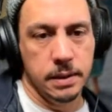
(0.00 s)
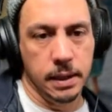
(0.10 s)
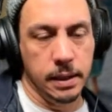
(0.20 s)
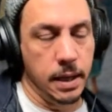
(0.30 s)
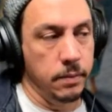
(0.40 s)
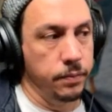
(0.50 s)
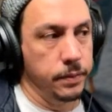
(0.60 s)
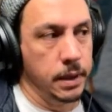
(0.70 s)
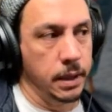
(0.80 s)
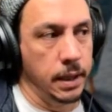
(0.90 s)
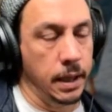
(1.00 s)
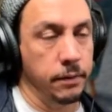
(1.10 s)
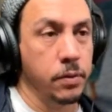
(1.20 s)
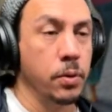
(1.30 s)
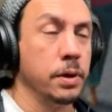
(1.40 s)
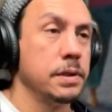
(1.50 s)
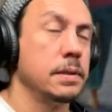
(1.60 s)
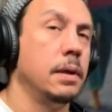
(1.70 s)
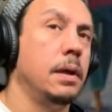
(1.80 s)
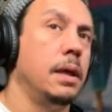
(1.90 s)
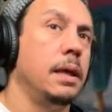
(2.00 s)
things like that. And then of course,